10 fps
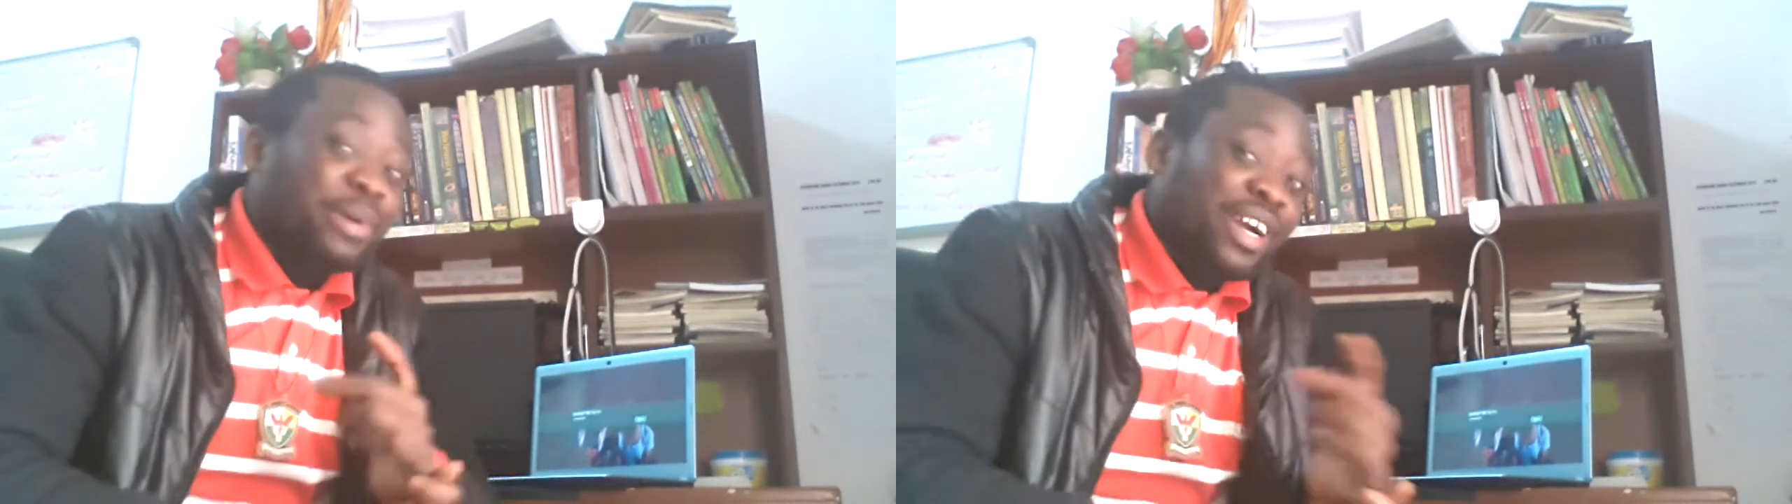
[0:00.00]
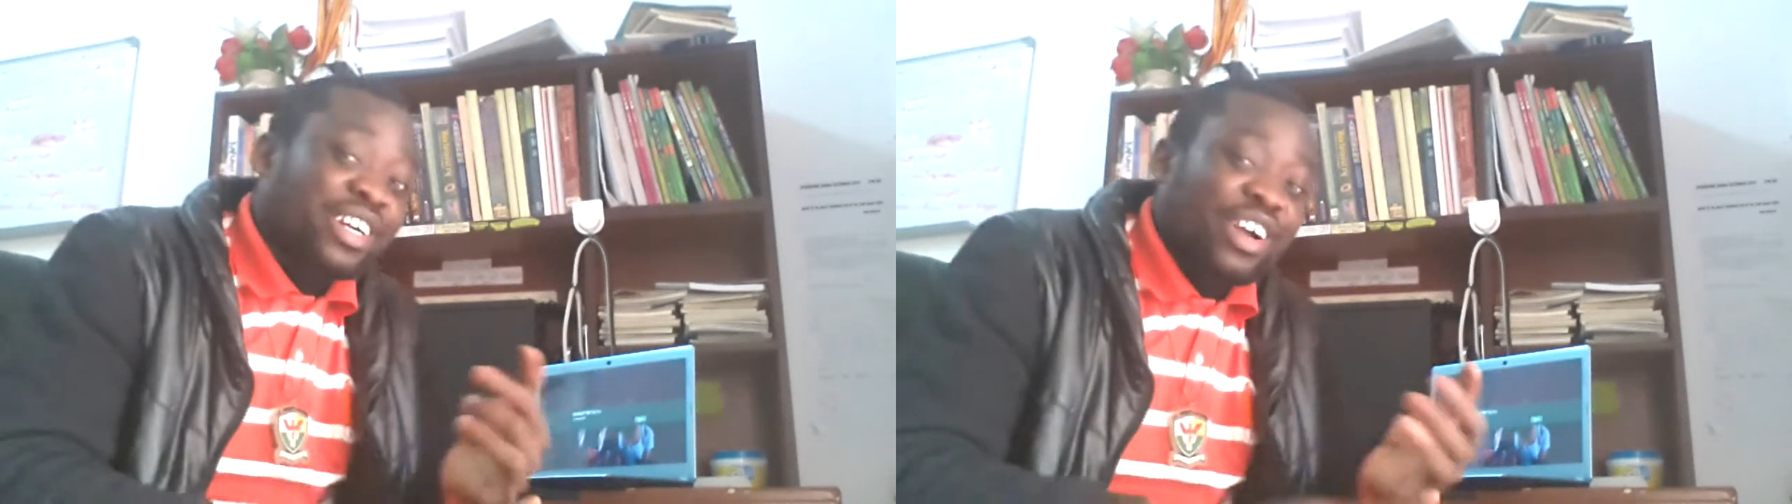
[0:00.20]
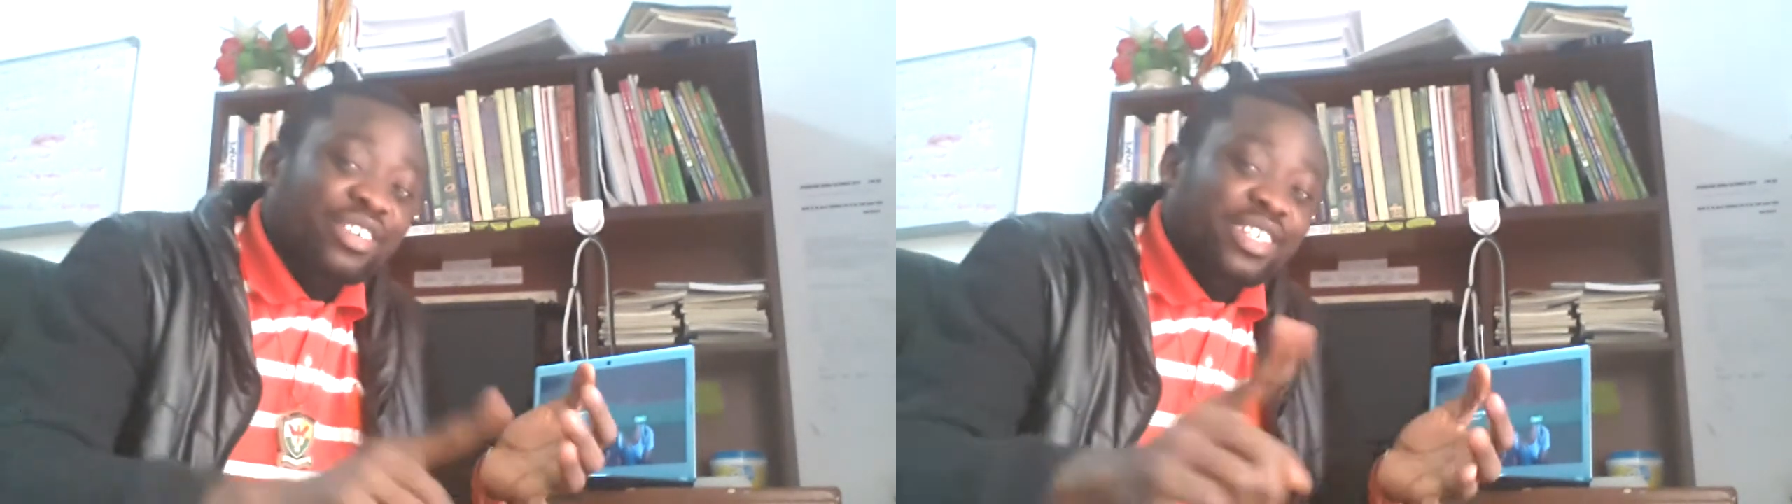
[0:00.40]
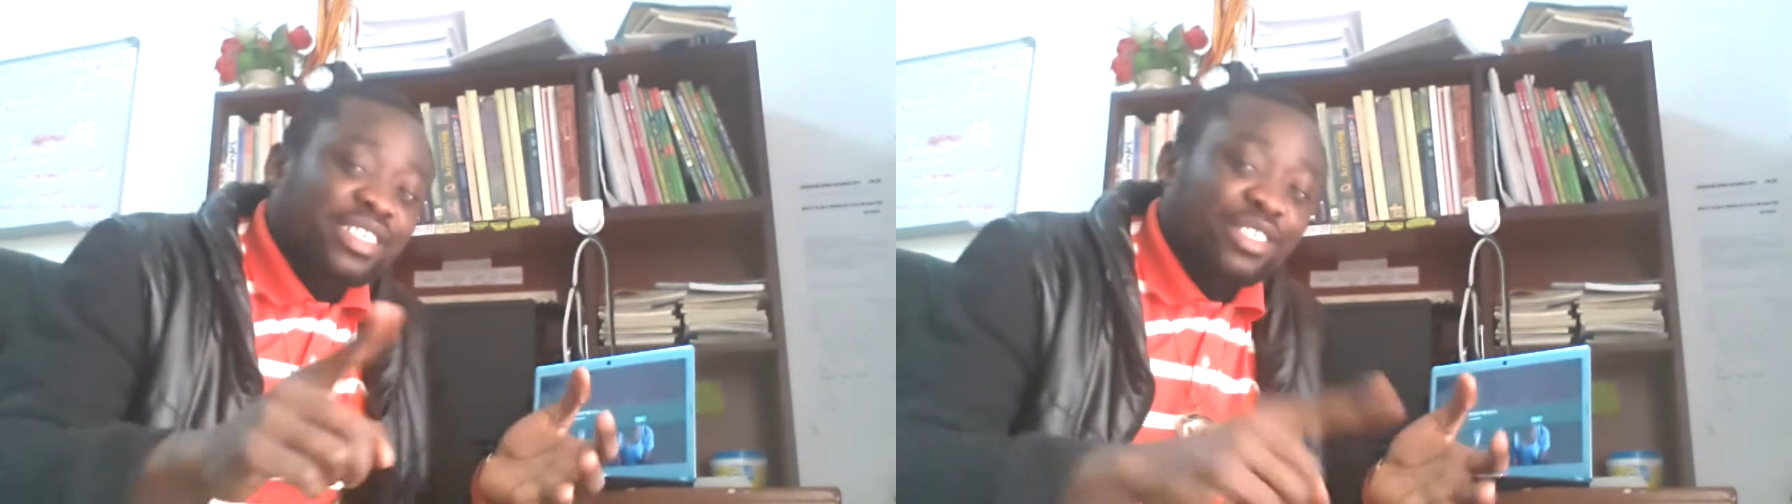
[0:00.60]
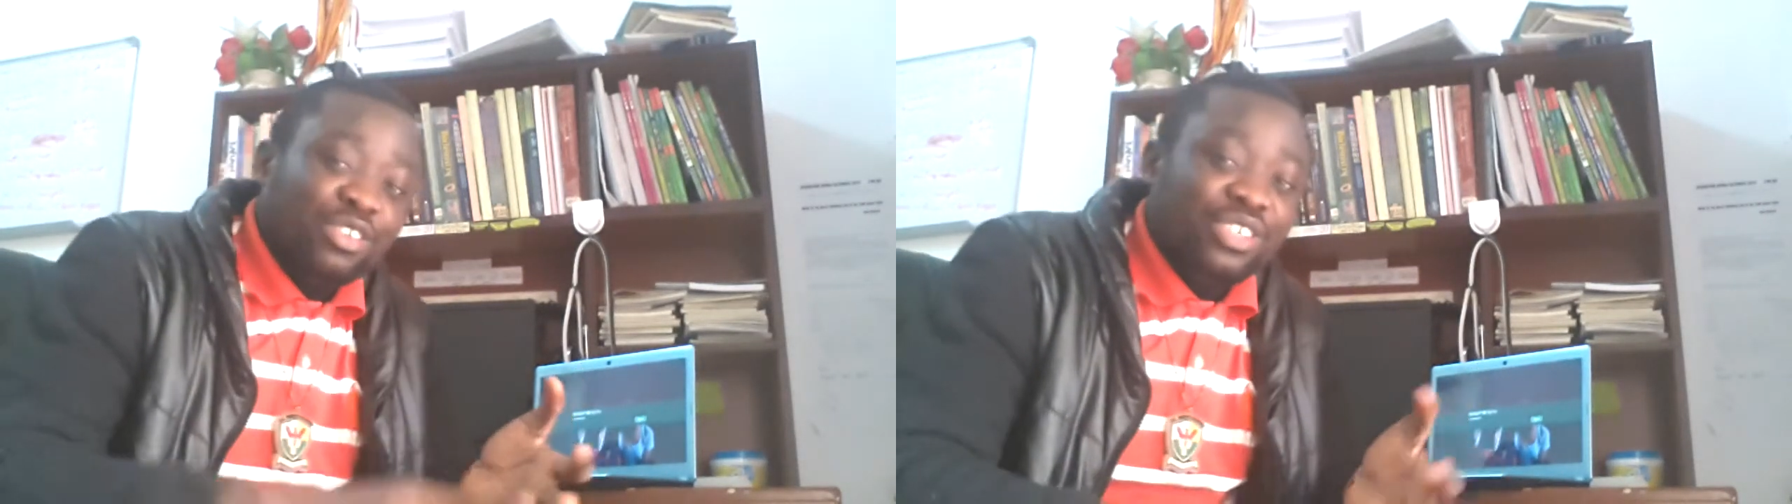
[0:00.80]
background
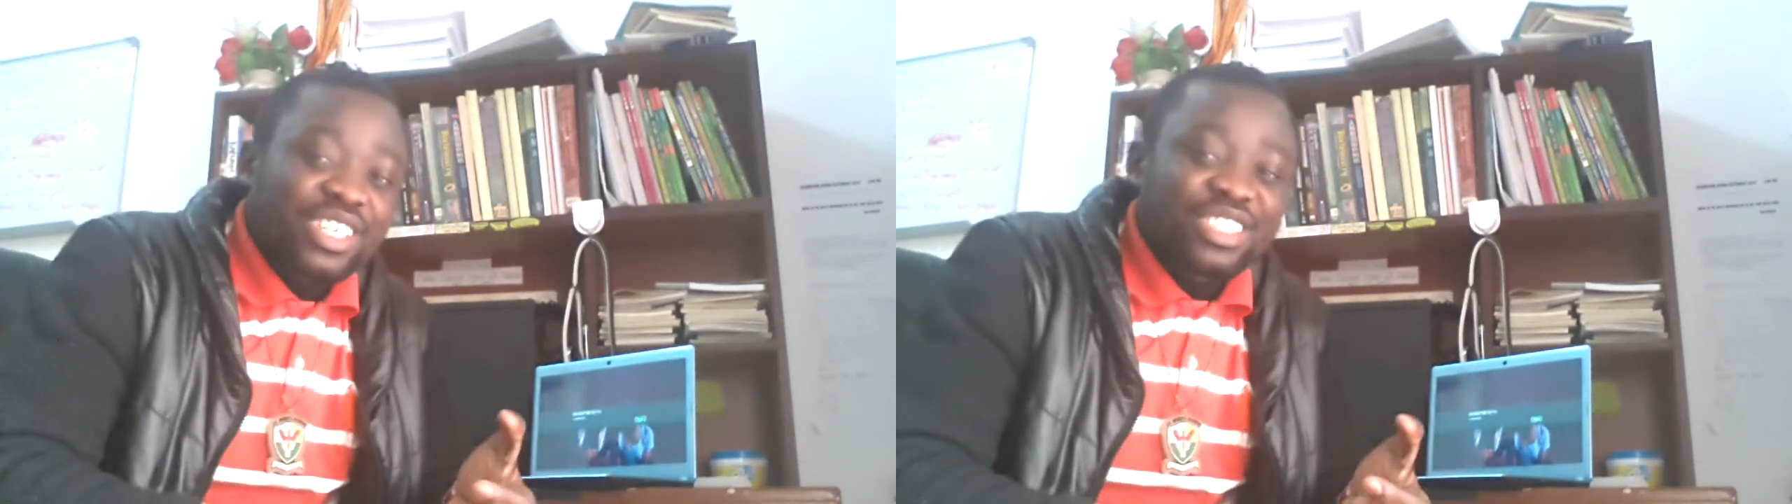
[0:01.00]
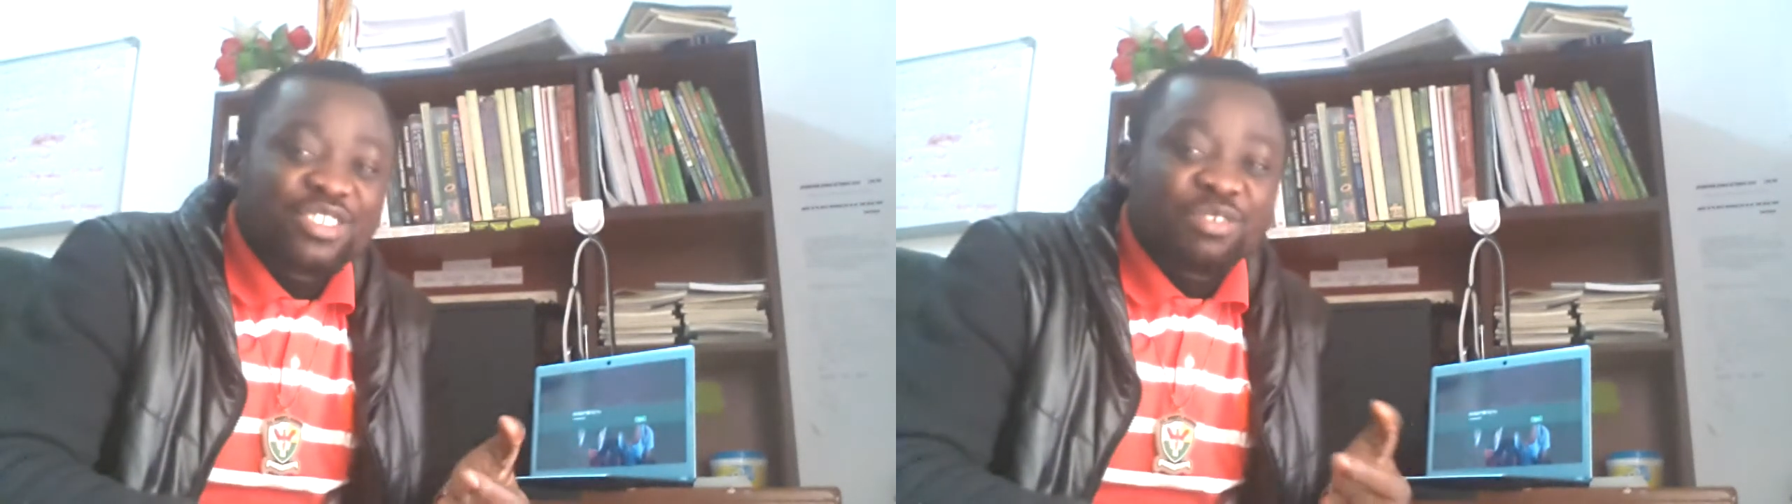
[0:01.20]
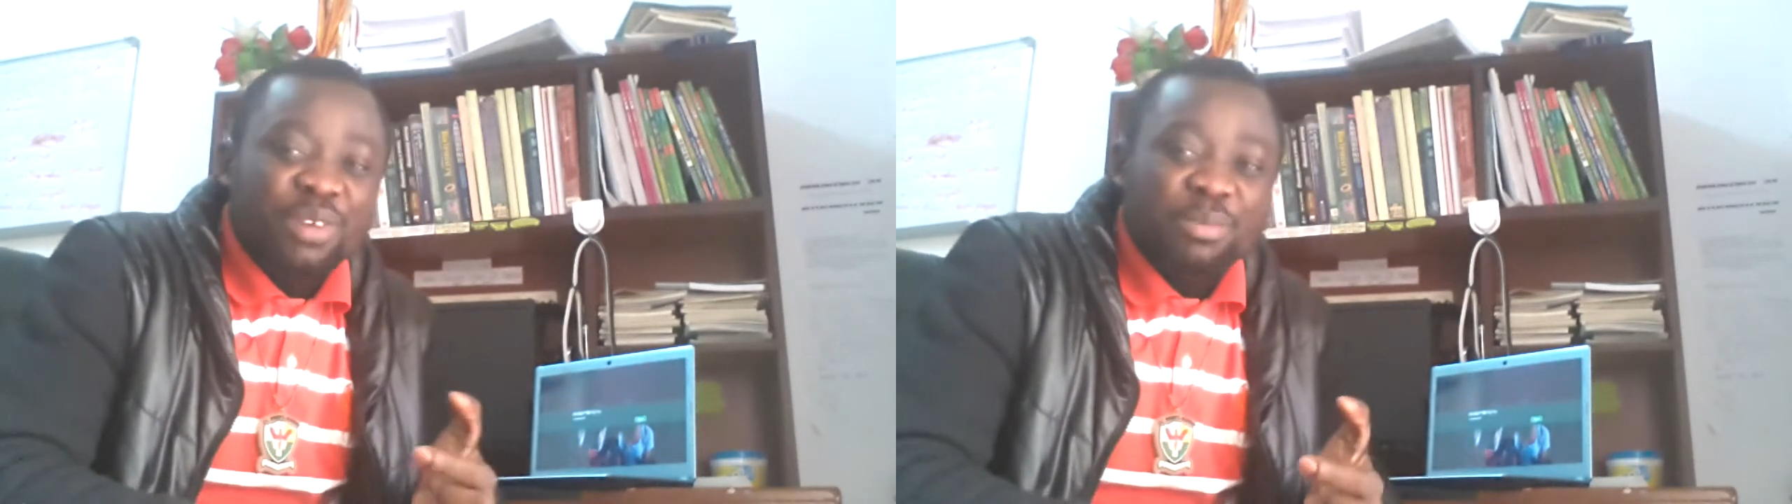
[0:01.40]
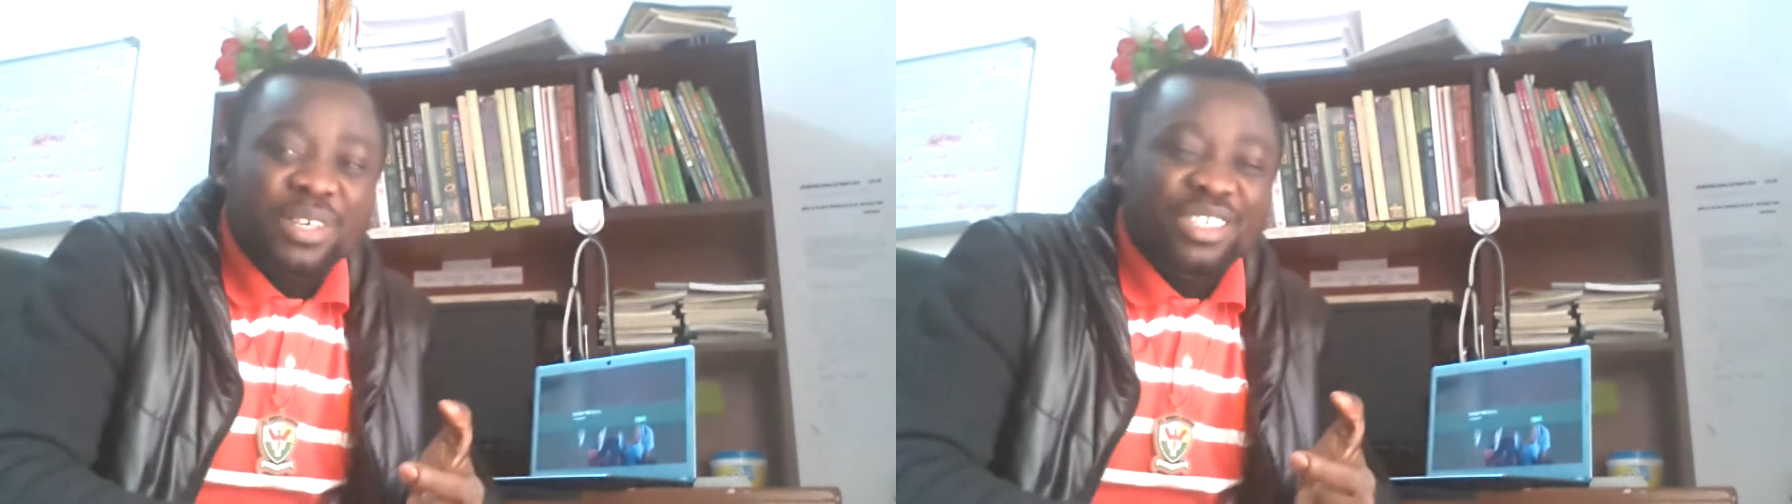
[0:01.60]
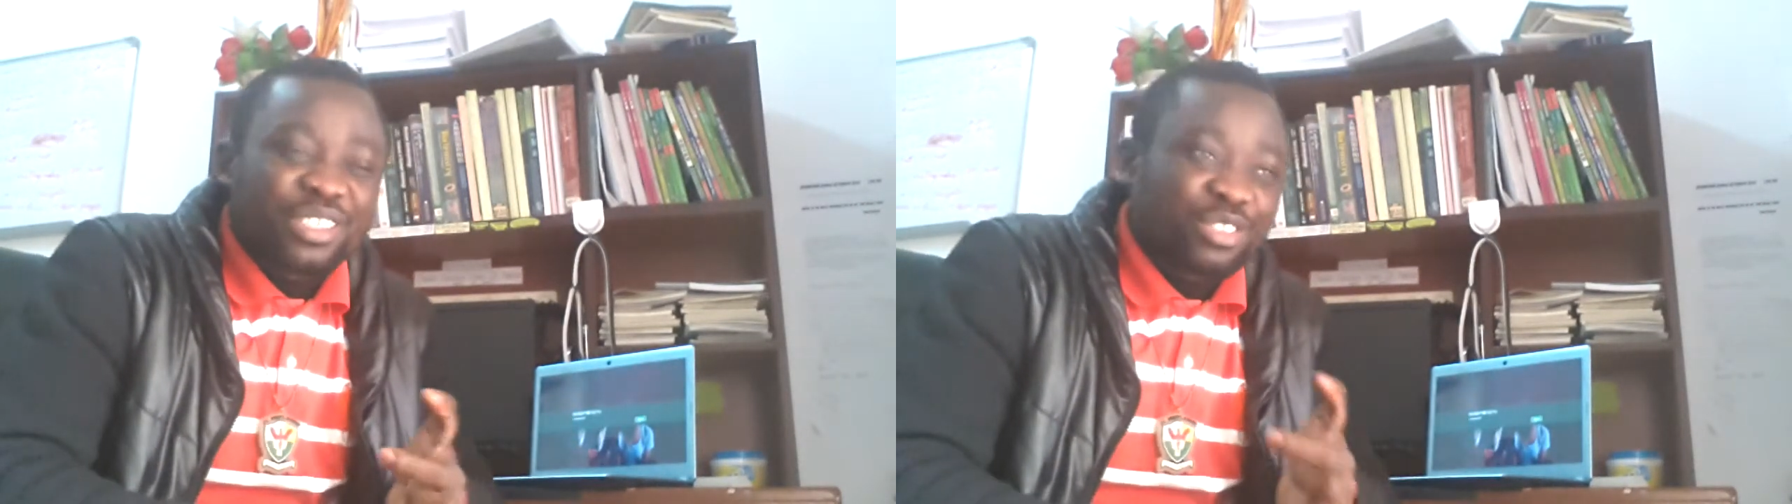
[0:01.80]
and the location of my
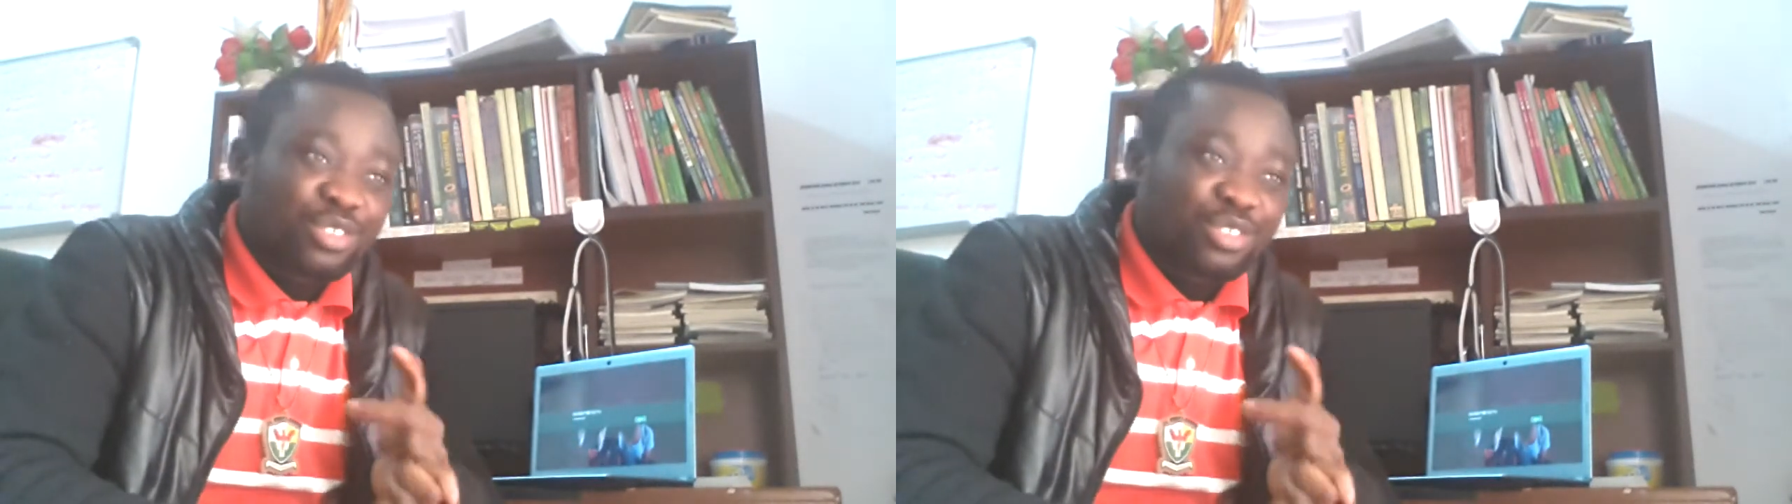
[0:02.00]
medical